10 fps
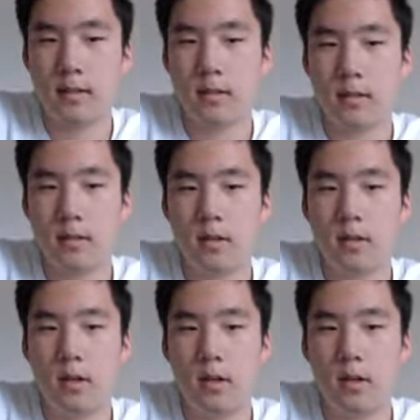So
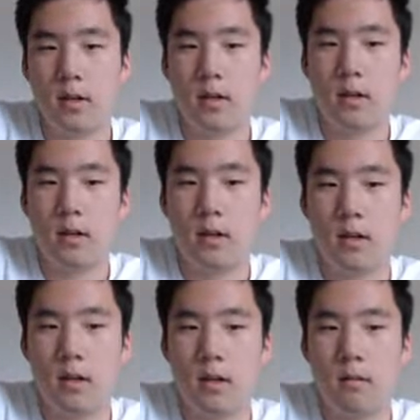
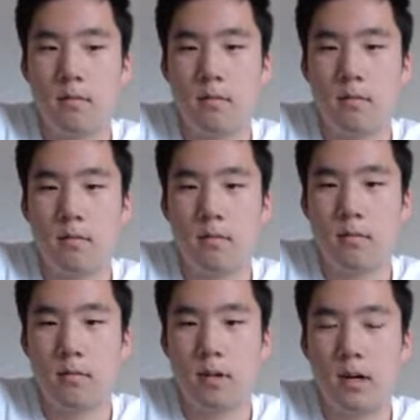
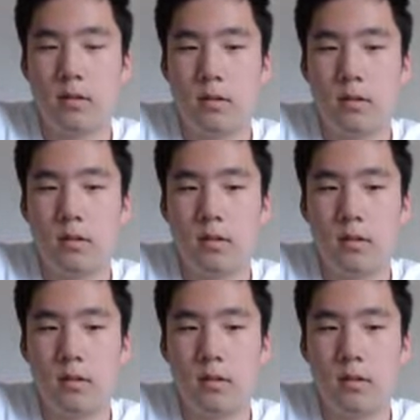what I'll do